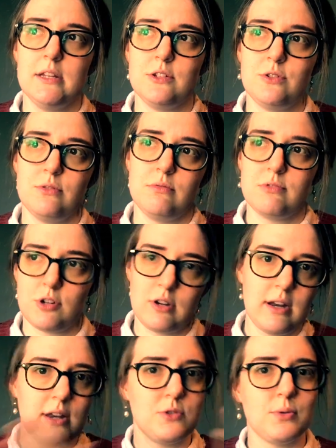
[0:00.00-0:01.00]
to turn
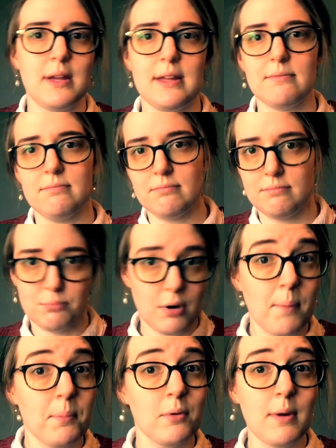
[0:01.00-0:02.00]
it into a
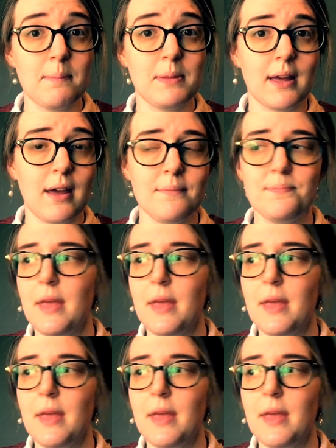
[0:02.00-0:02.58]
proper replica.